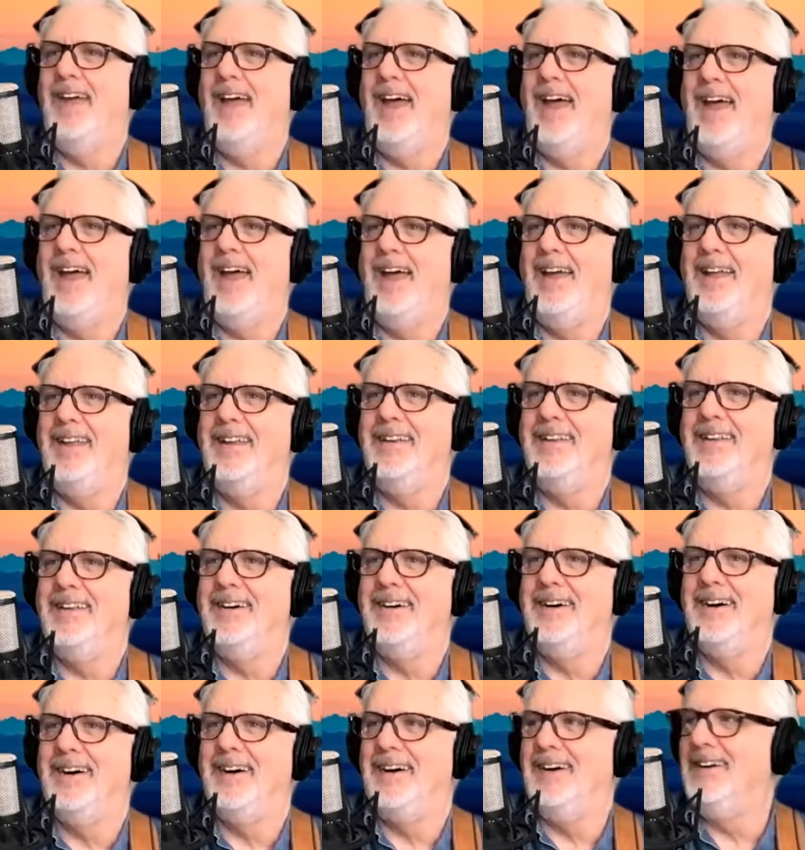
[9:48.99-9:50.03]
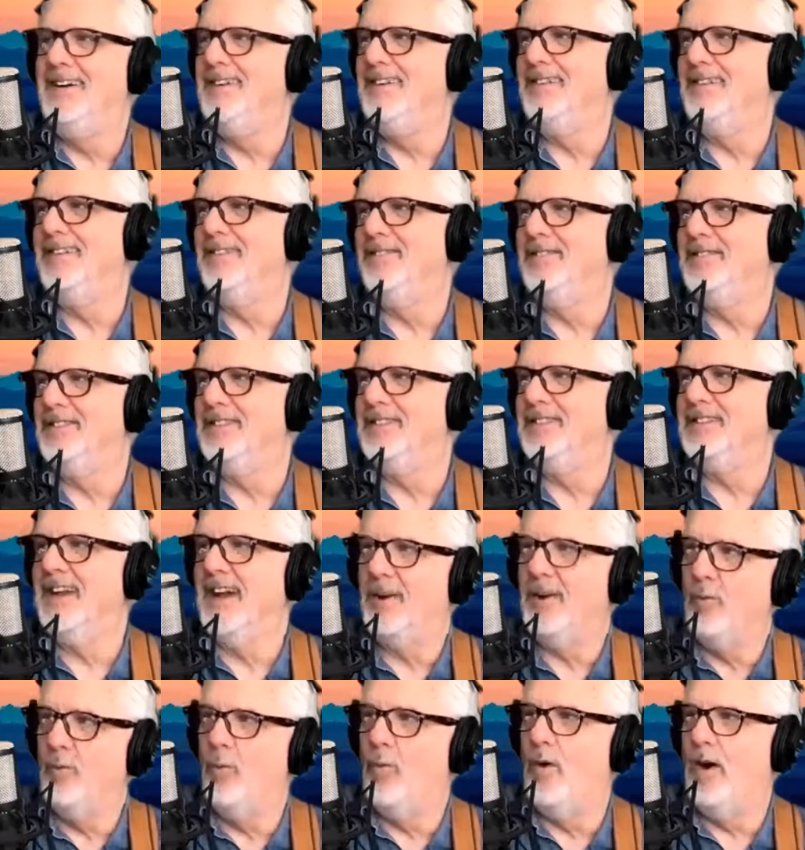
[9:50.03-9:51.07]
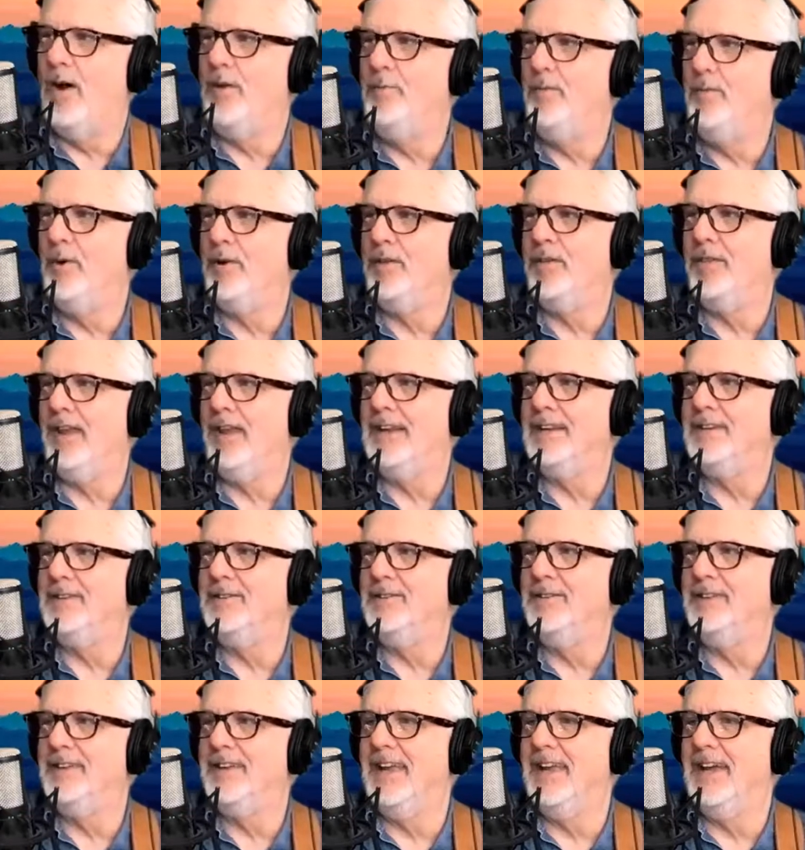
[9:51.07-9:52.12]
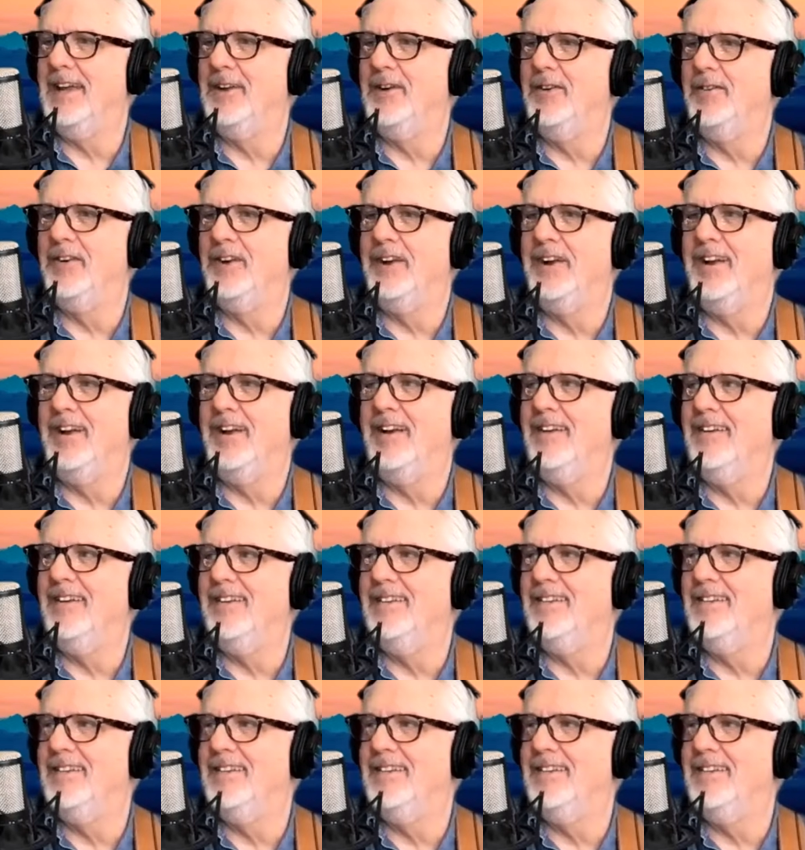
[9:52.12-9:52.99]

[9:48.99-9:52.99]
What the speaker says: And just got one more thing to look at over here.